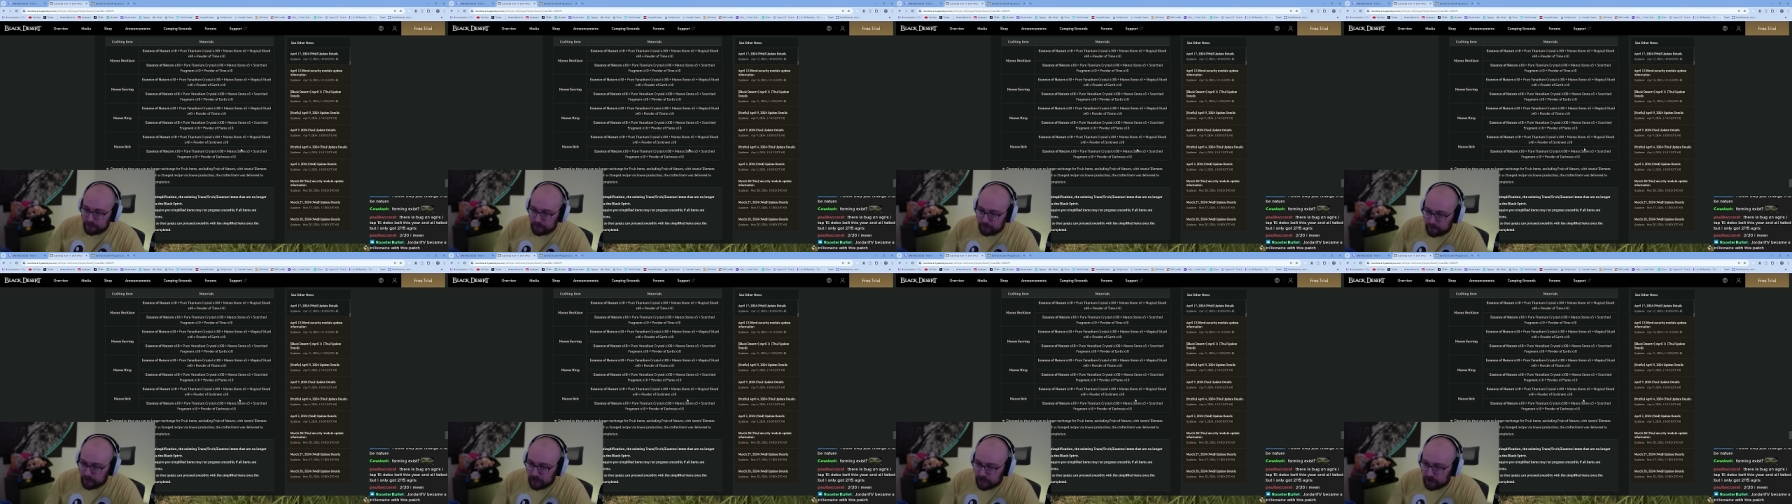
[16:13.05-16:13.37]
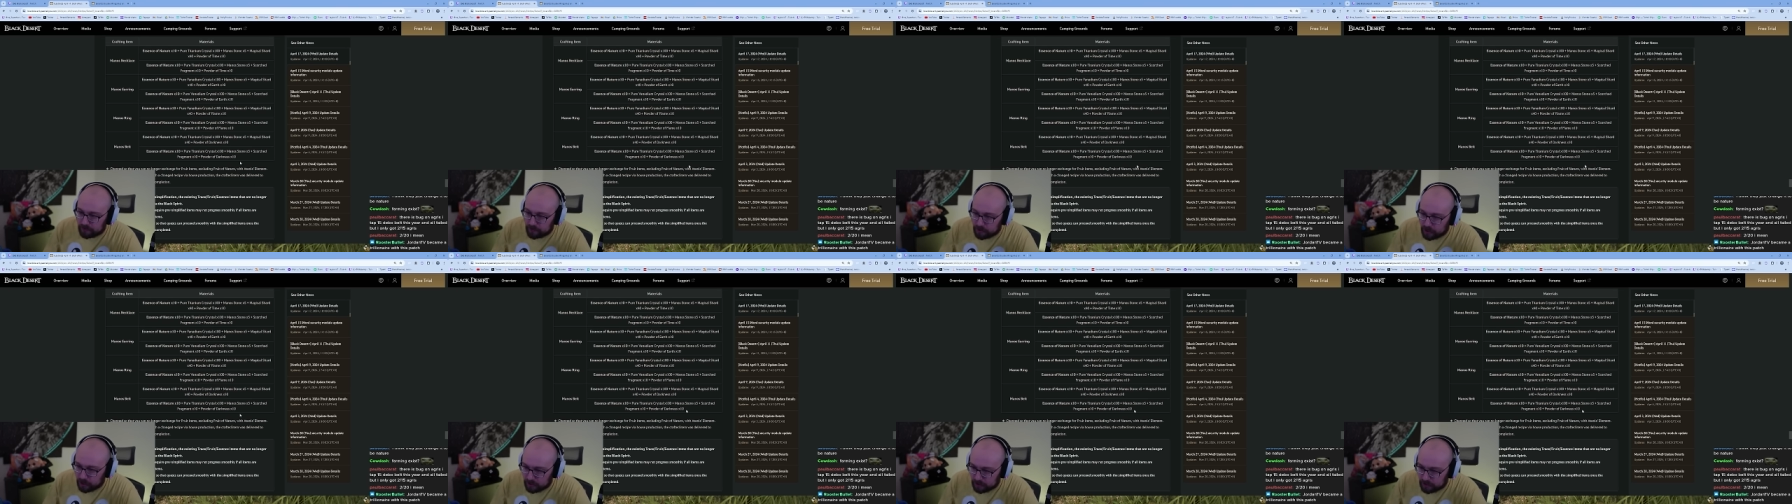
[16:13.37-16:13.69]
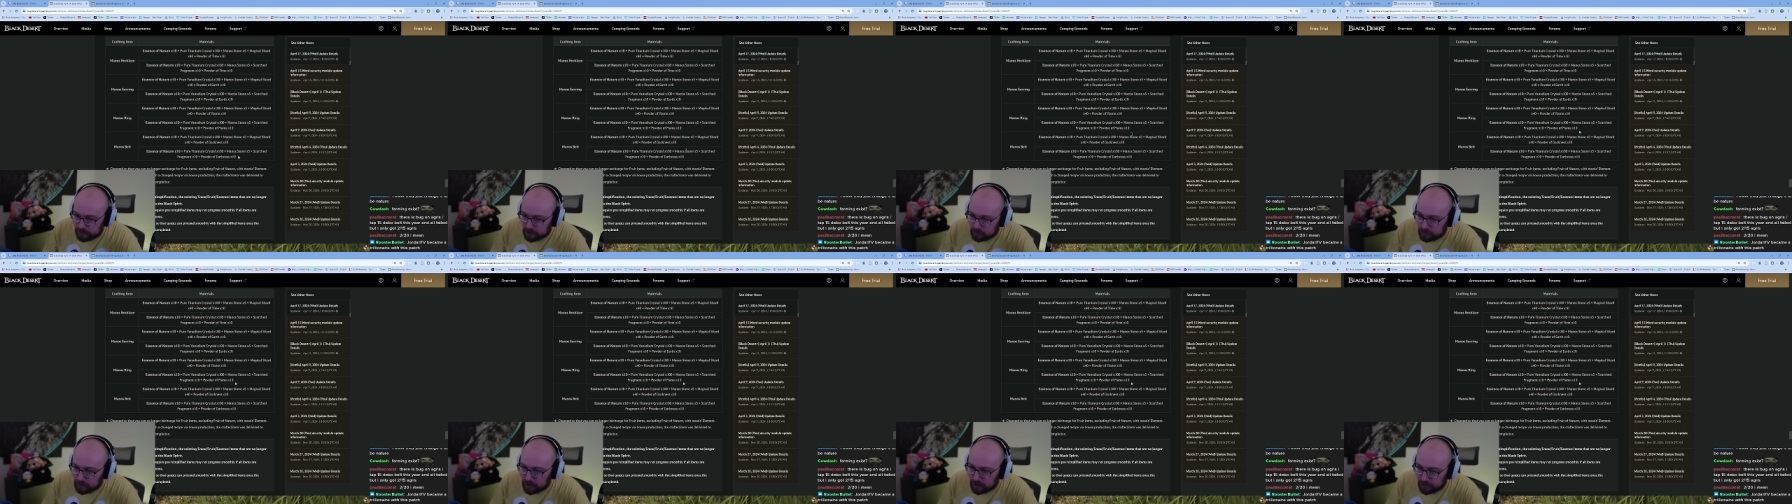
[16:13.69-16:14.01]
Powder of
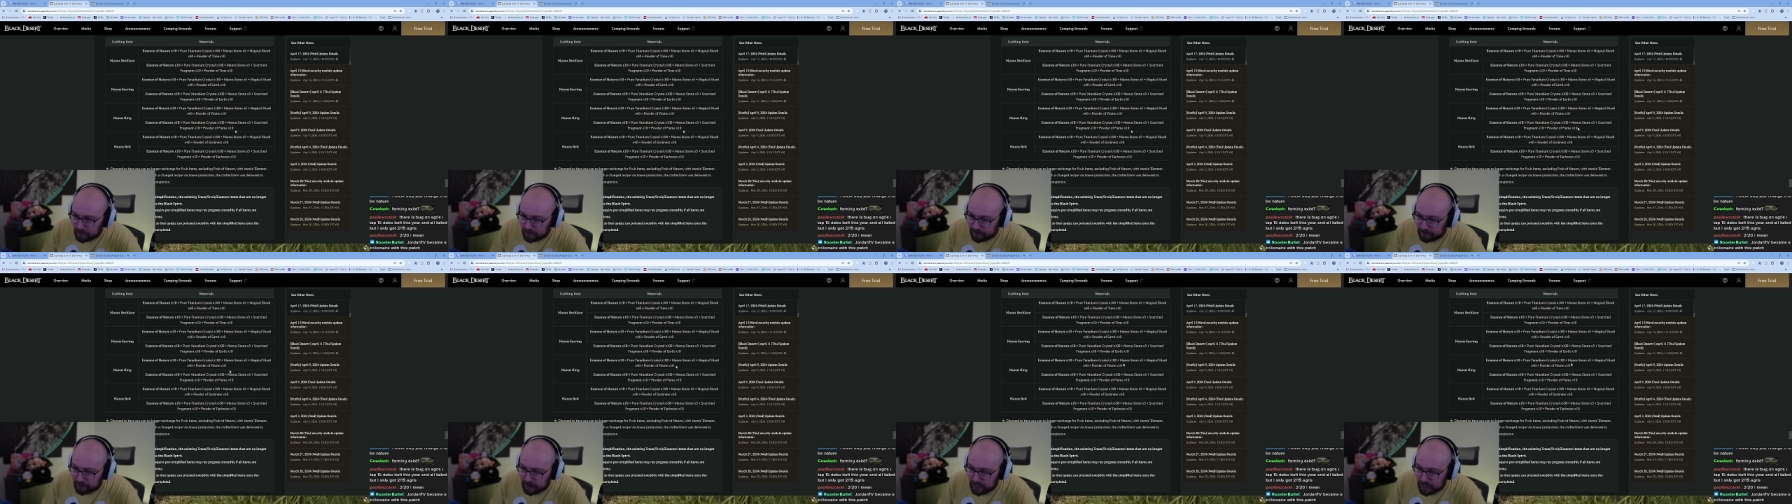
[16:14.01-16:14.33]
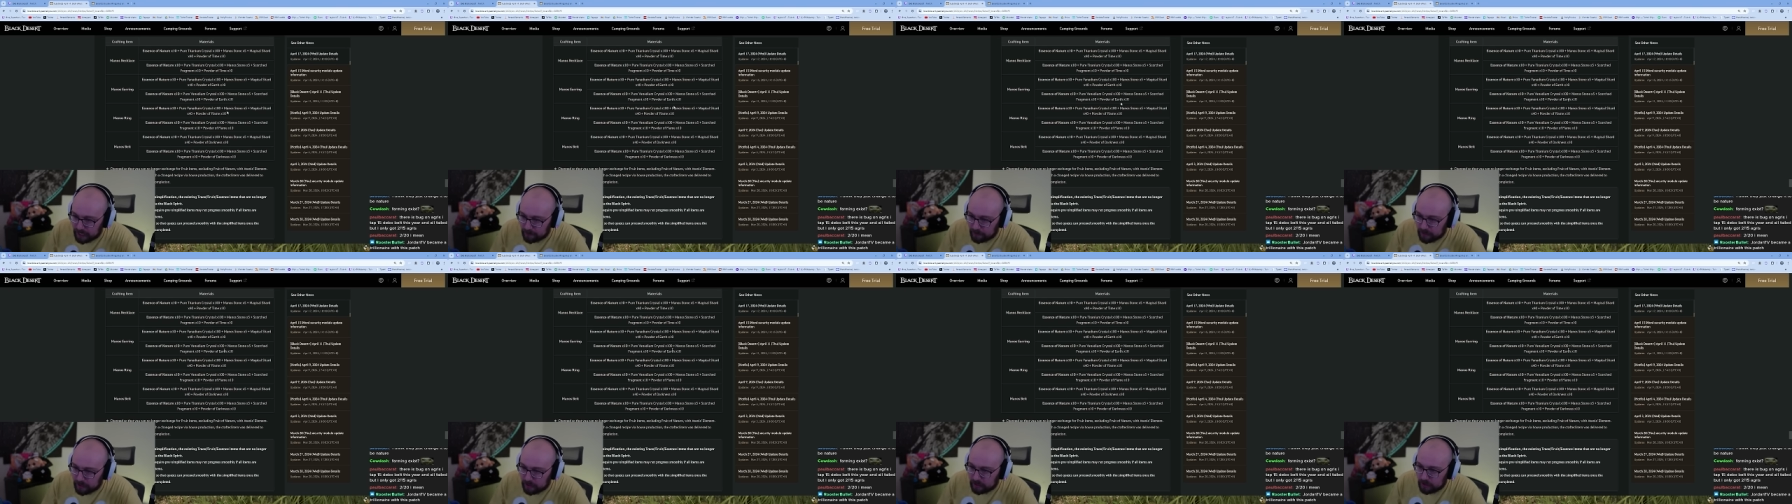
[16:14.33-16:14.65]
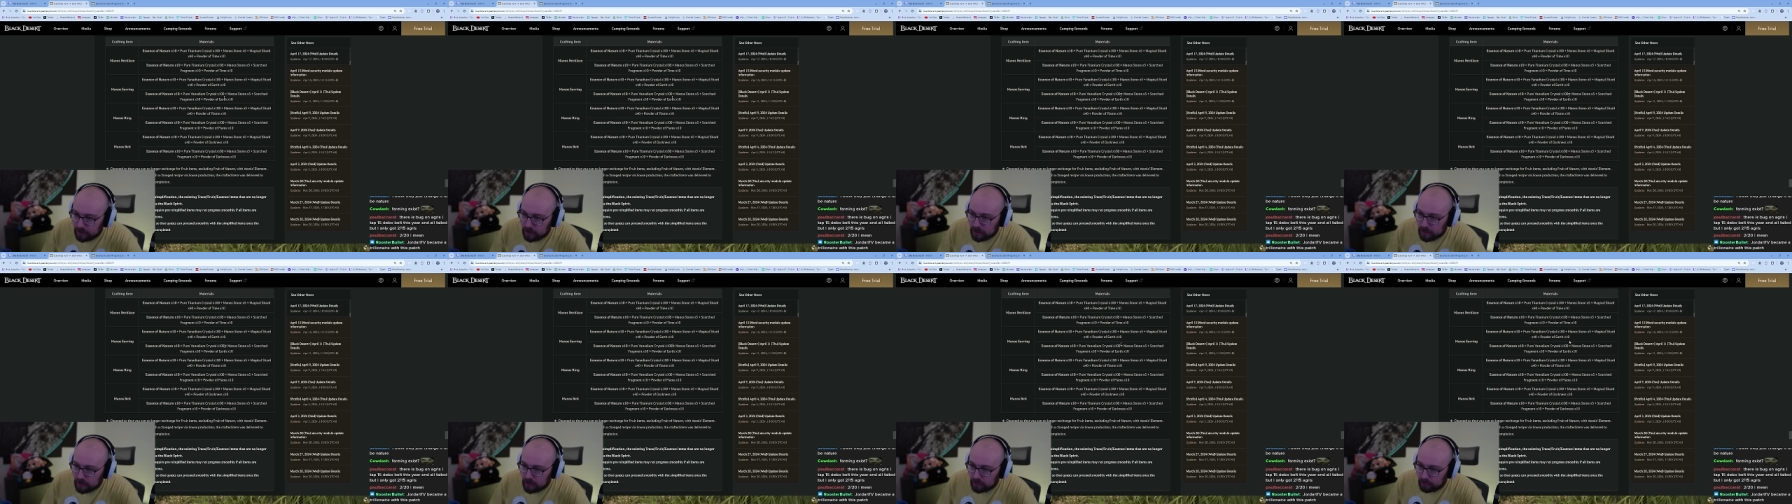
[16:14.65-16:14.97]
Darkness, Powder of Flame,
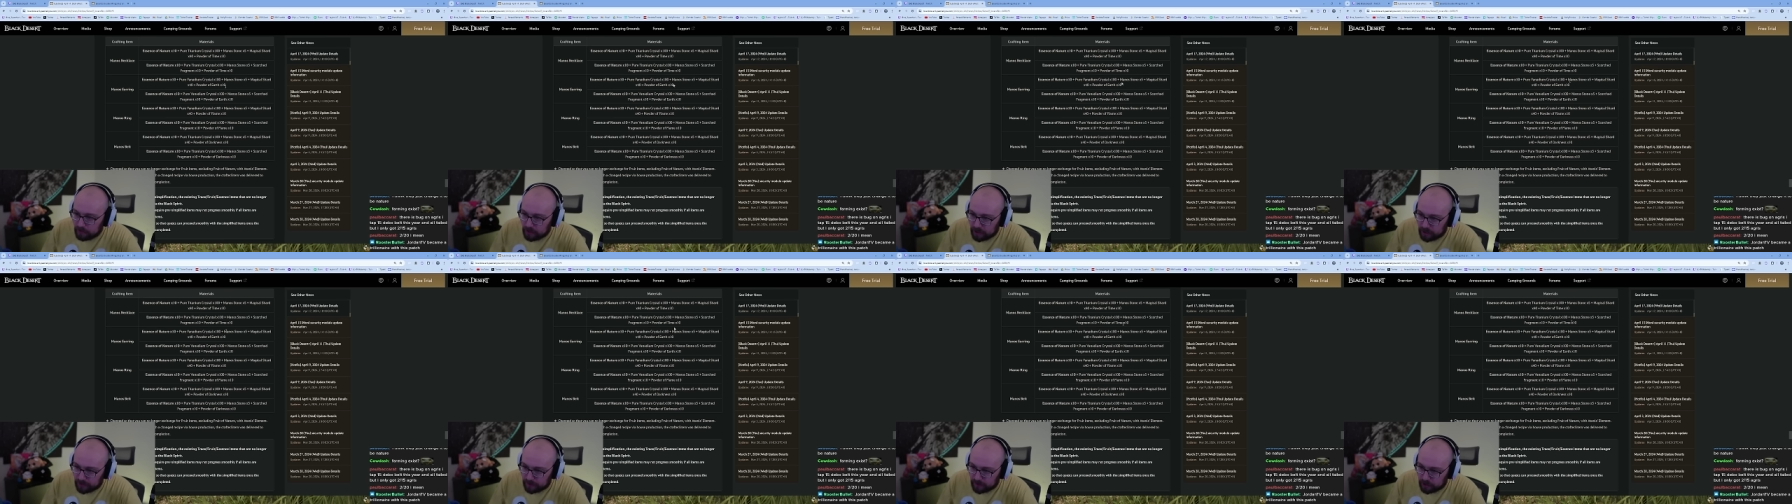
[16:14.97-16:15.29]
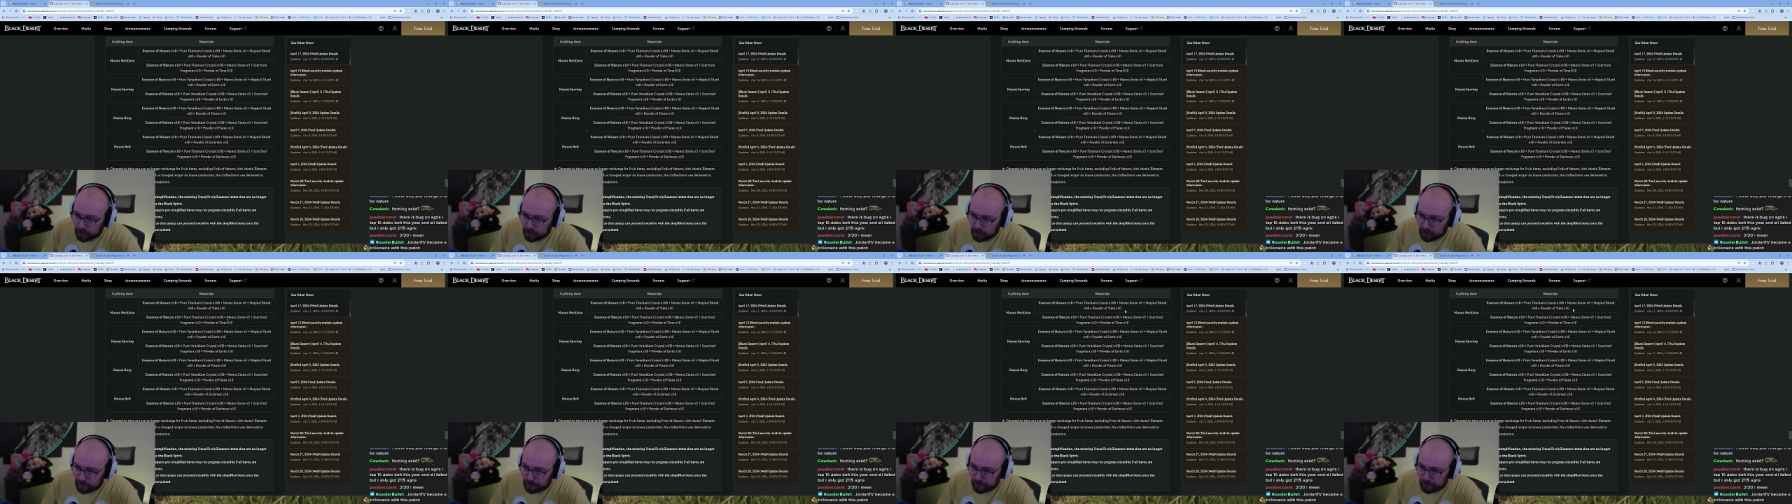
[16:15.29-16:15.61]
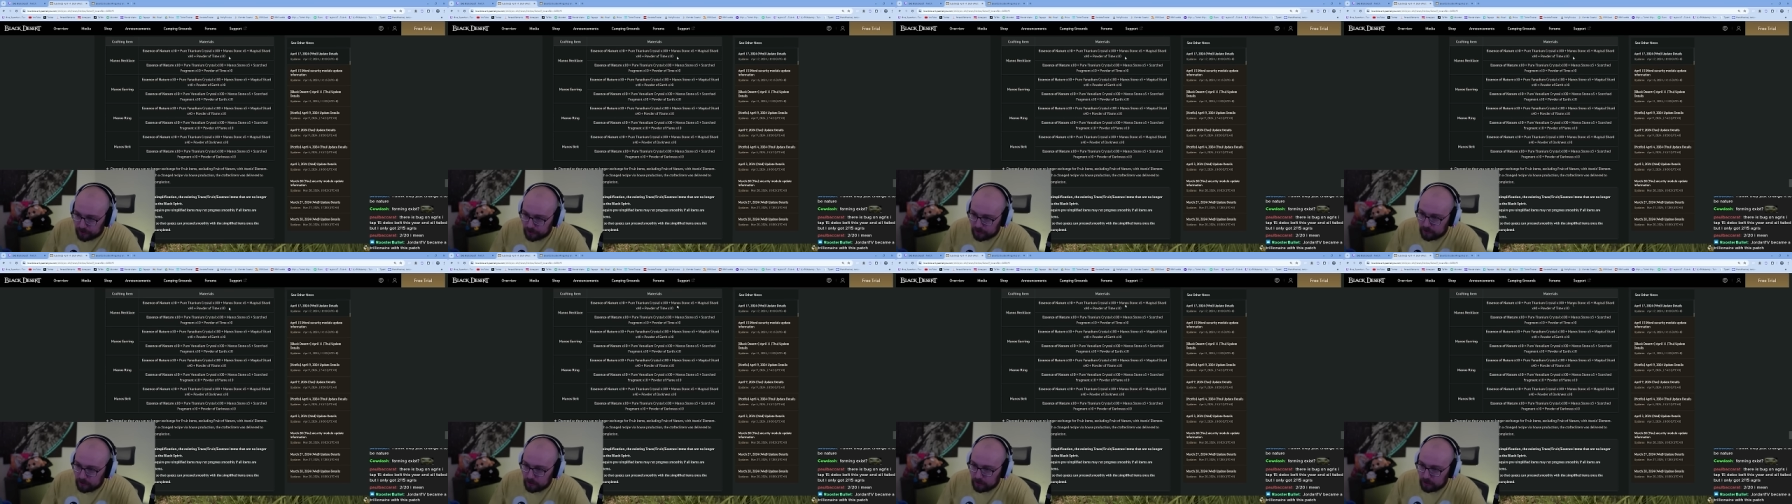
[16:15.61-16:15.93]
Powder of Earth,